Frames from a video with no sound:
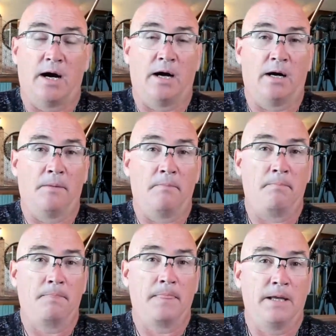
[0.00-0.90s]

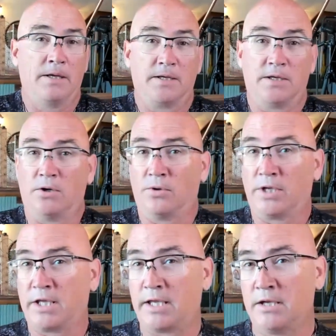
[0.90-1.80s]
um, you know
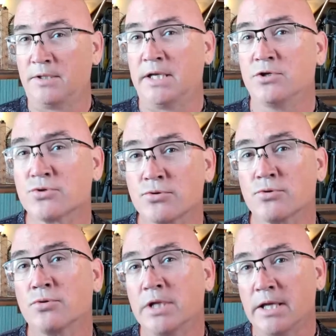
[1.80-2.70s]
healing
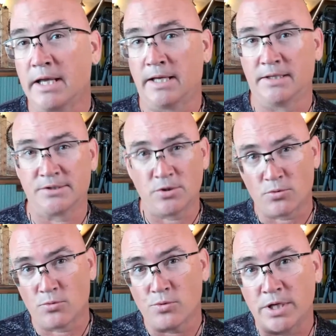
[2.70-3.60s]
truly is
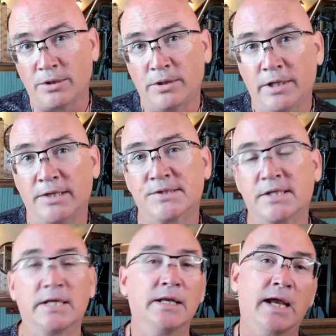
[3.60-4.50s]

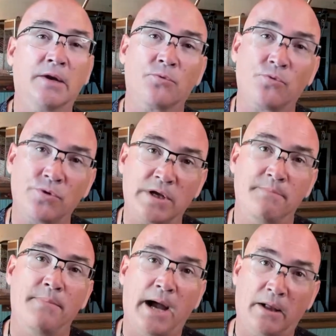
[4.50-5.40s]
releasing and
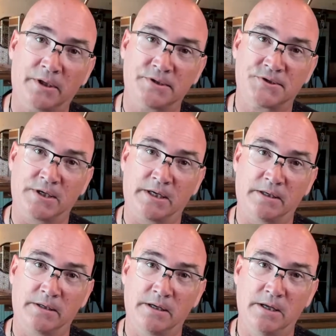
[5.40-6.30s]
rebalancing
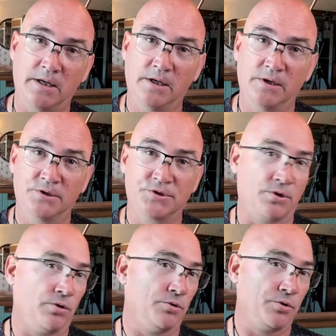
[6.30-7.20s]

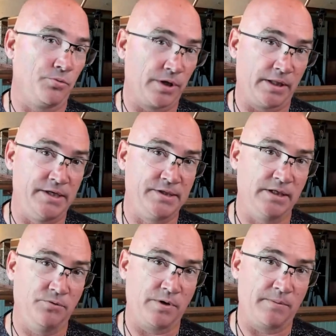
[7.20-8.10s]
so the
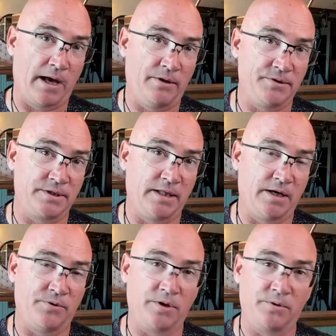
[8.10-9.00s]
releasing and rebalancing
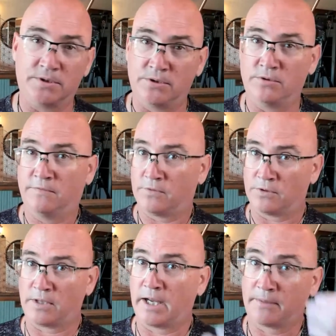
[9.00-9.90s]
that we would do
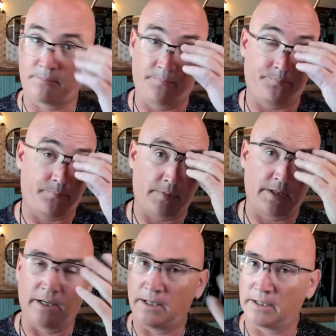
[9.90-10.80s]
for like
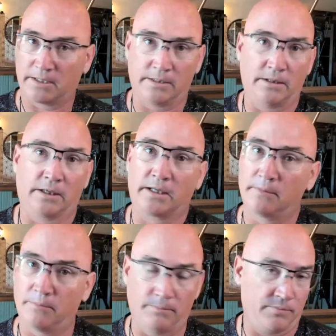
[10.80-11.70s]
uh,
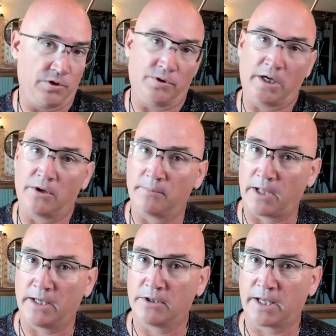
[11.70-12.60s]
urinary
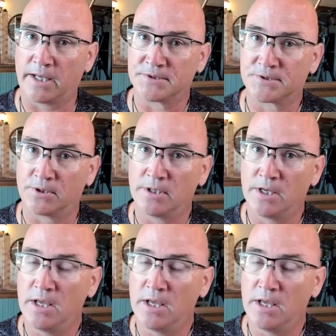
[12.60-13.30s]
bladder cancer